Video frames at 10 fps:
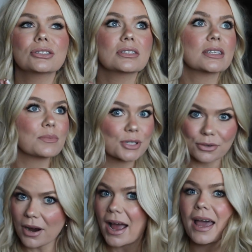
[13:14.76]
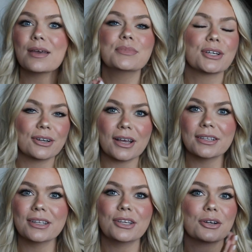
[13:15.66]
subscribe, turn
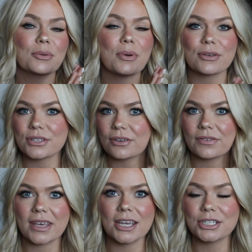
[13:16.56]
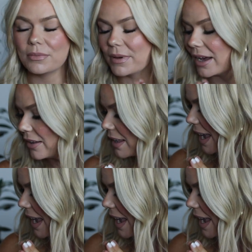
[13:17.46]
on your post notification bell,